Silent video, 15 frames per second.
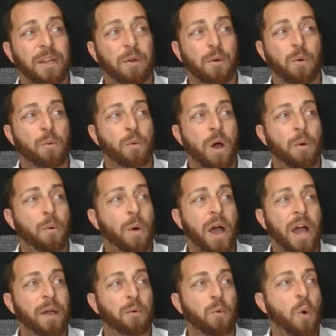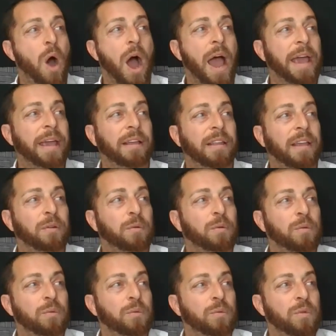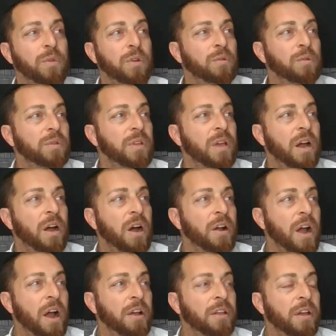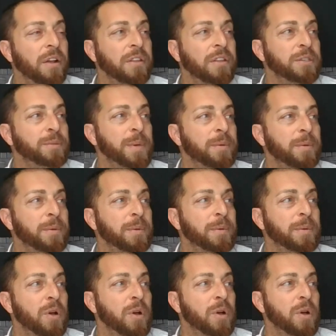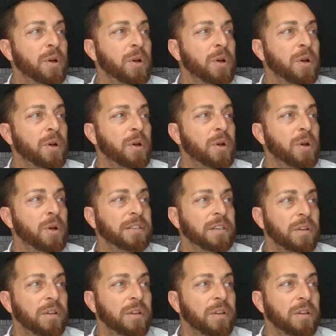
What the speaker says: Like, why? Like, you know, are these people going to,